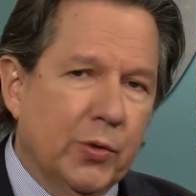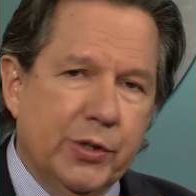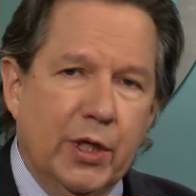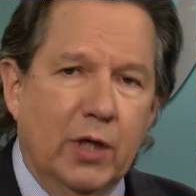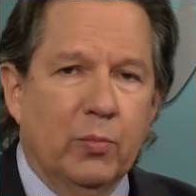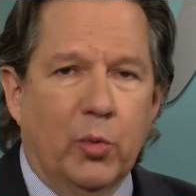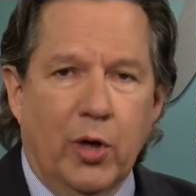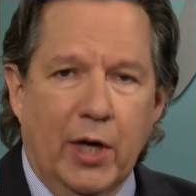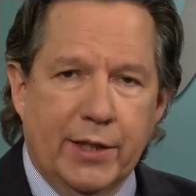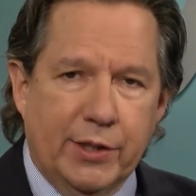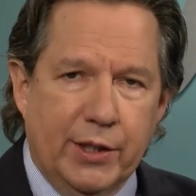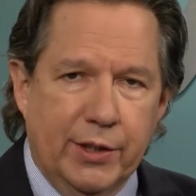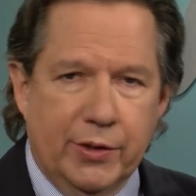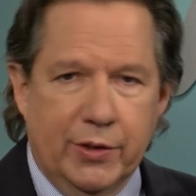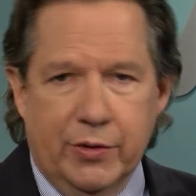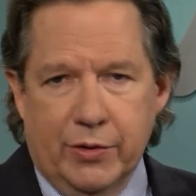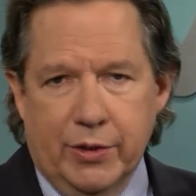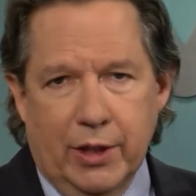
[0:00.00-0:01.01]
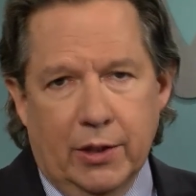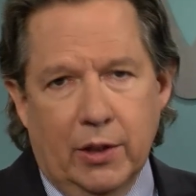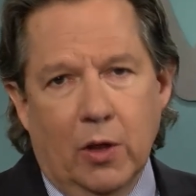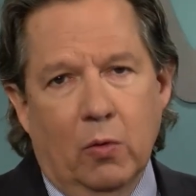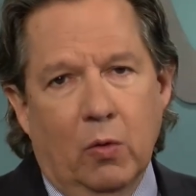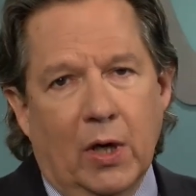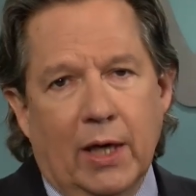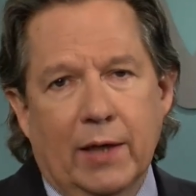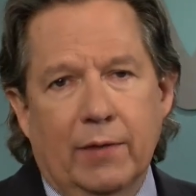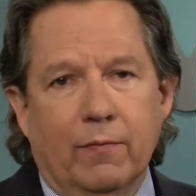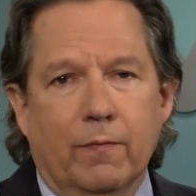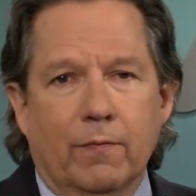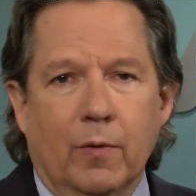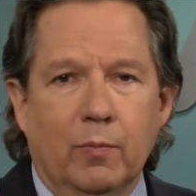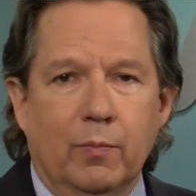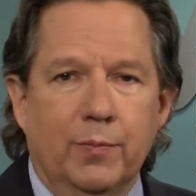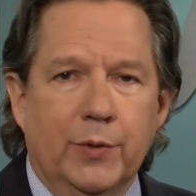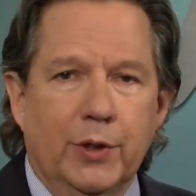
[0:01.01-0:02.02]
set of processes that go on
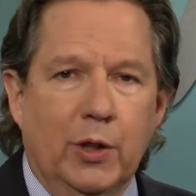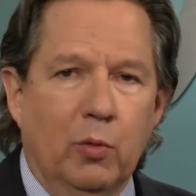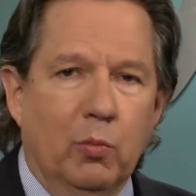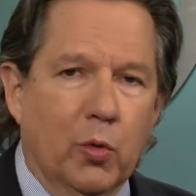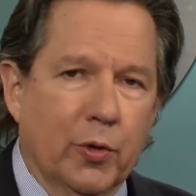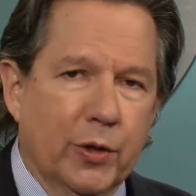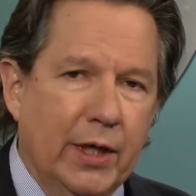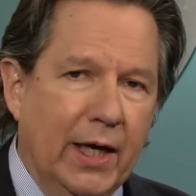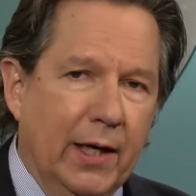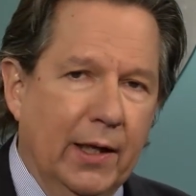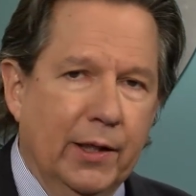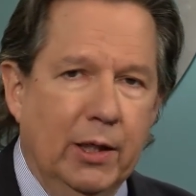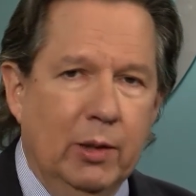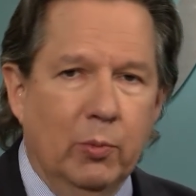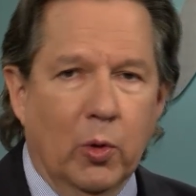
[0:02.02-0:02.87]
from mortality,